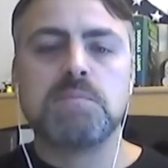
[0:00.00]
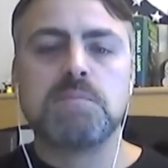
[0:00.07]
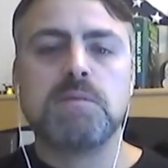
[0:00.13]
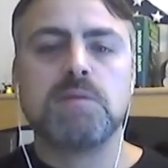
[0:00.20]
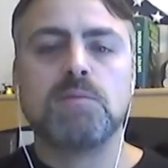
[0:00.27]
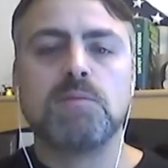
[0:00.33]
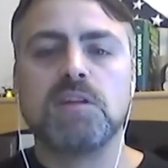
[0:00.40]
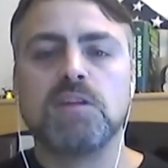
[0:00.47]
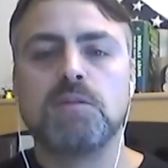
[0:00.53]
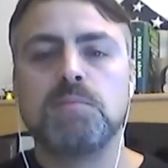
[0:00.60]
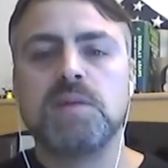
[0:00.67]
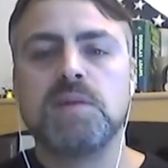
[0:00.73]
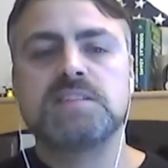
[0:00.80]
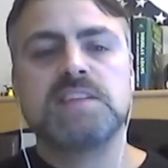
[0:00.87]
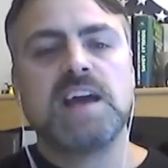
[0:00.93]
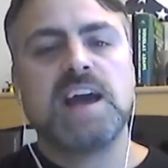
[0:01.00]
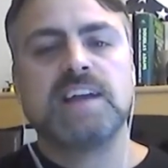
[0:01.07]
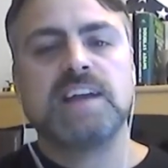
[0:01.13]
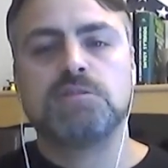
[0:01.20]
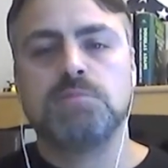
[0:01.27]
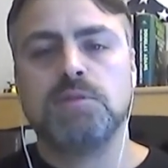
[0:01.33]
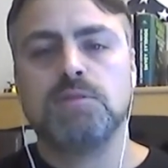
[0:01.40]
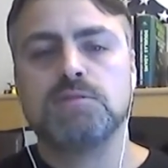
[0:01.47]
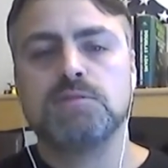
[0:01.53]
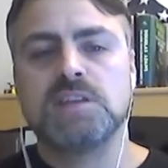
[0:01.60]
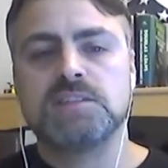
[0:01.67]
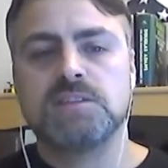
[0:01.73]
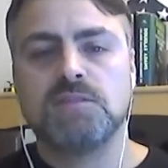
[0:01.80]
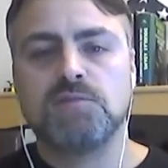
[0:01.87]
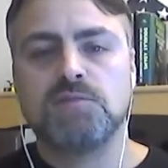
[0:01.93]
maybe one of your best attributes
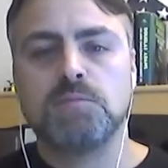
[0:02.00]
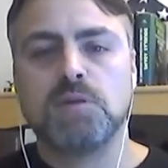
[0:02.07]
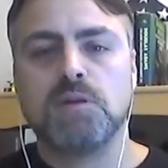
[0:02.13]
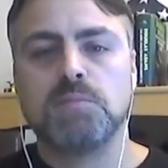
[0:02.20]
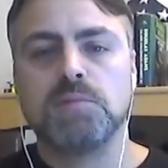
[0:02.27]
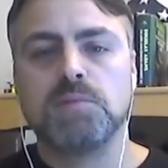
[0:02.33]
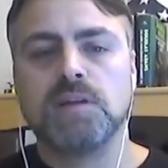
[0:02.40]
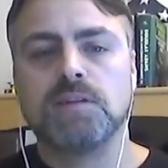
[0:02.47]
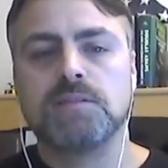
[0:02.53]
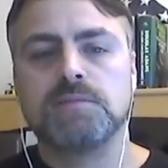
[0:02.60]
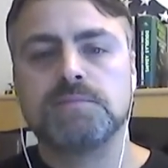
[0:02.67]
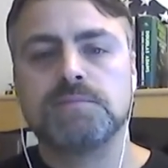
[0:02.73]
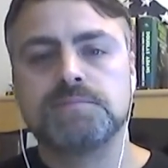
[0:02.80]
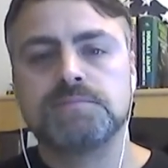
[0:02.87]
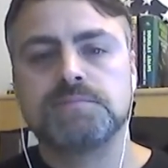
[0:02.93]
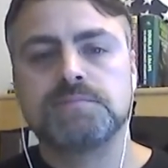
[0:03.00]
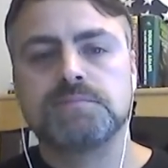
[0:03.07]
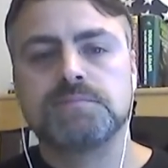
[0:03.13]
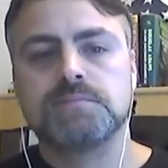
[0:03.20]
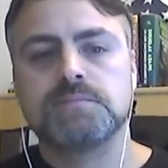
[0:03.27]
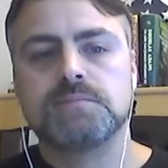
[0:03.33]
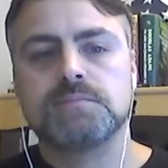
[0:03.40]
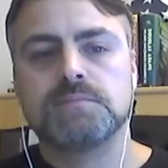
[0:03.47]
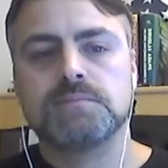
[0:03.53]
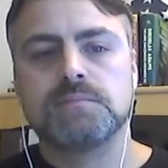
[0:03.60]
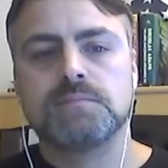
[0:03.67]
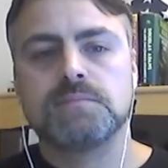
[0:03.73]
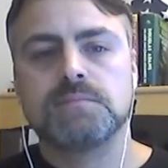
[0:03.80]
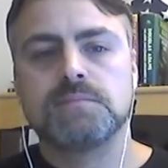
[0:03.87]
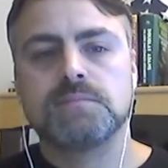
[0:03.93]
as a football
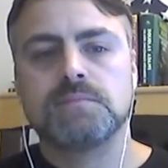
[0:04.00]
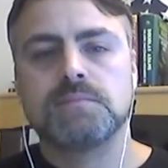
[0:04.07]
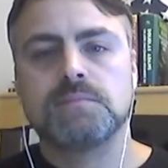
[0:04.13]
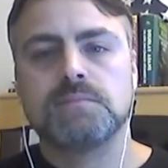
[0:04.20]
player.